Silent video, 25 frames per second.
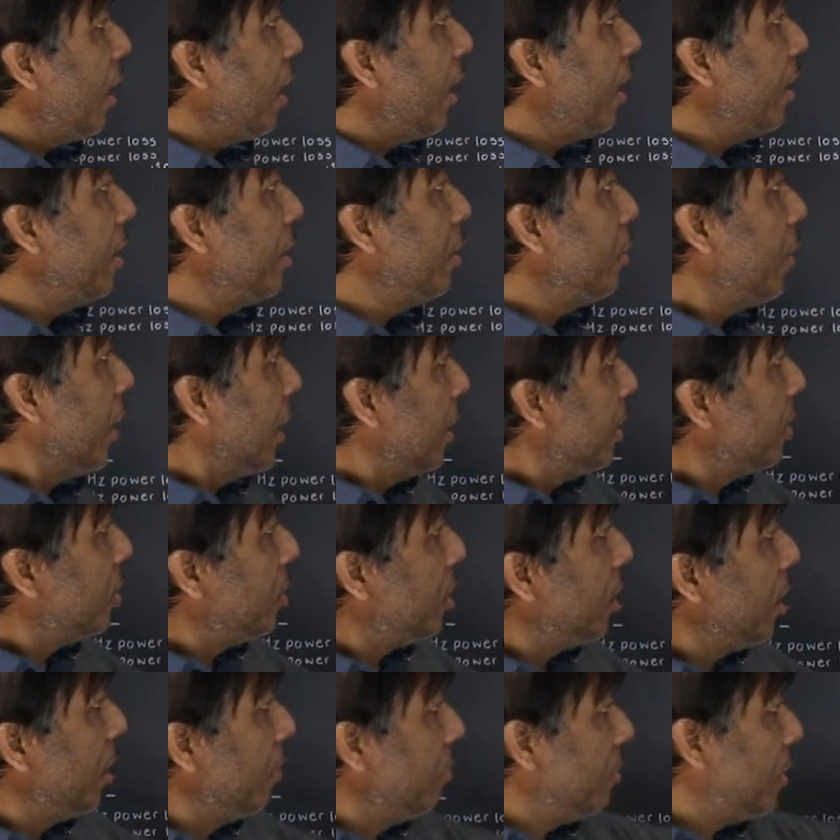And you can
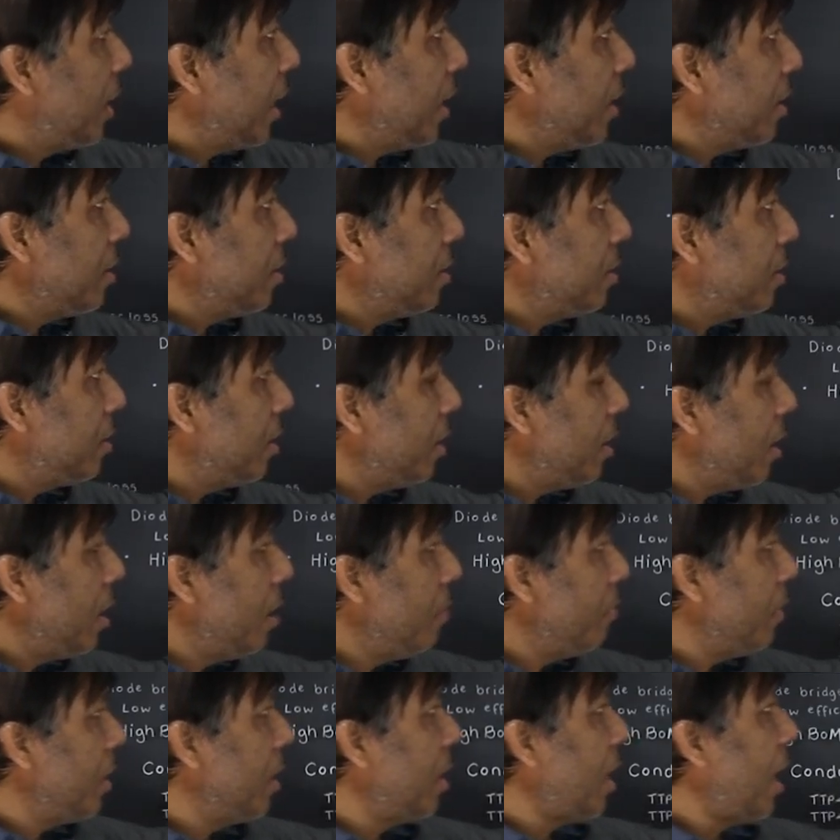achieve that
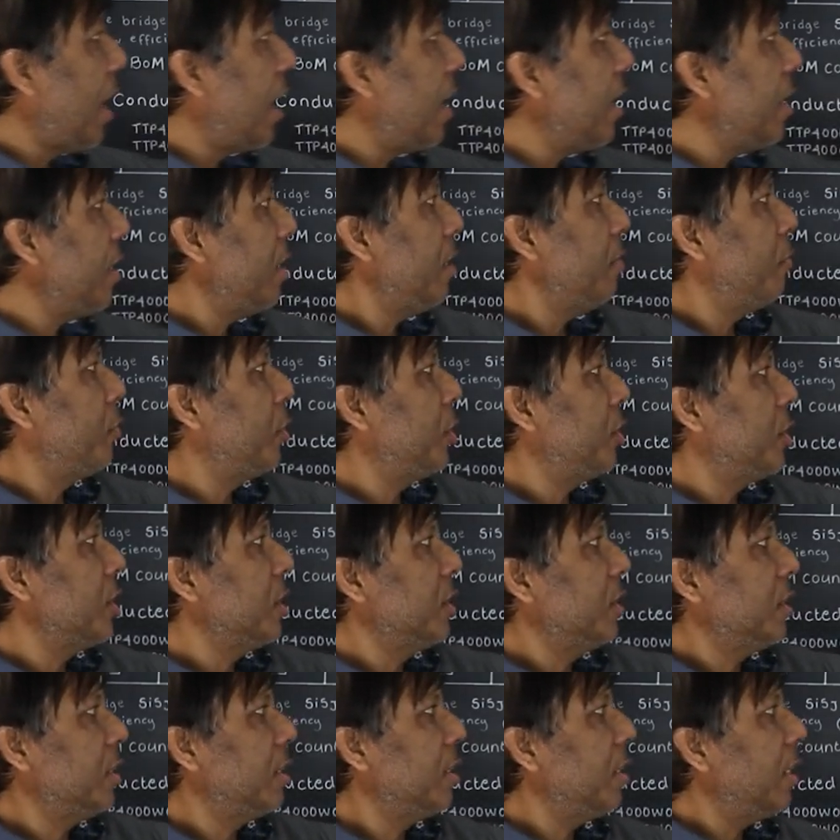even higher
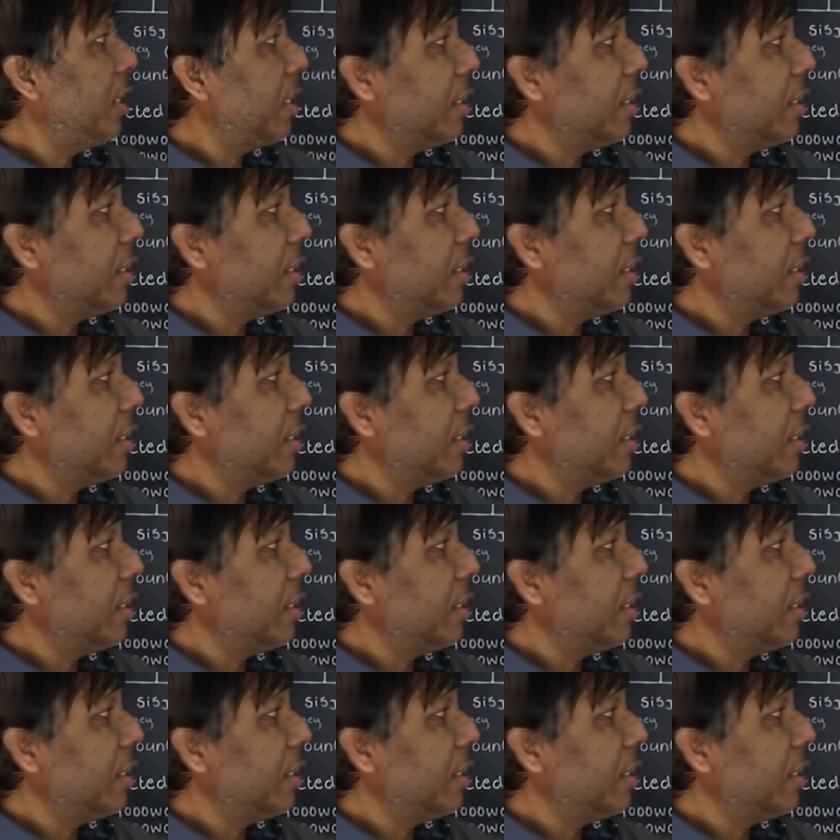efficiency,